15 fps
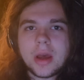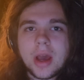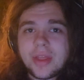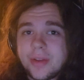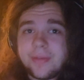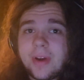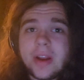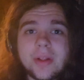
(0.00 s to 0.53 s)
And the
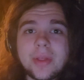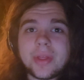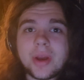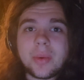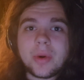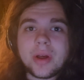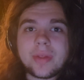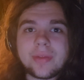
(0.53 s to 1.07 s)
final thing
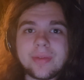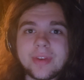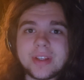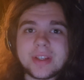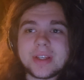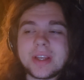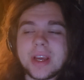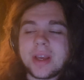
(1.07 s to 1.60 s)
worth
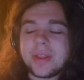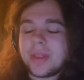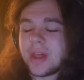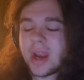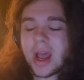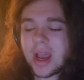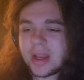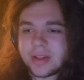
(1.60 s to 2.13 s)
visiting
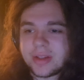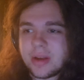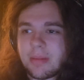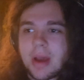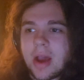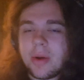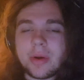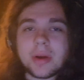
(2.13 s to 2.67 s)
that I'd
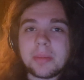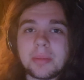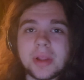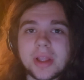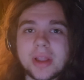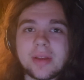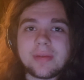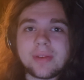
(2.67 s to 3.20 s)
somehow
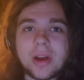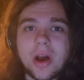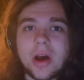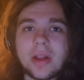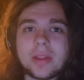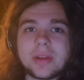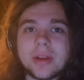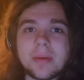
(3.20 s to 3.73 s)
completely
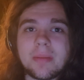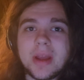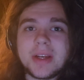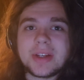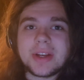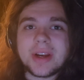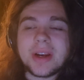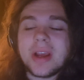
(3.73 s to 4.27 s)
forgot to
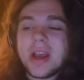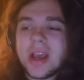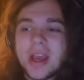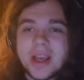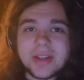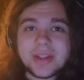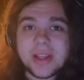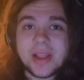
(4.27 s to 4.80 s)
mention
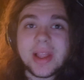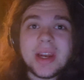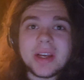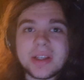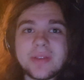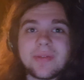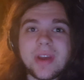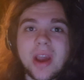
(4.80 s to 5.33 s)
is the
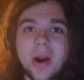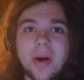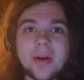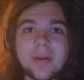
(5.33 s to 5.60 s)
Linux VR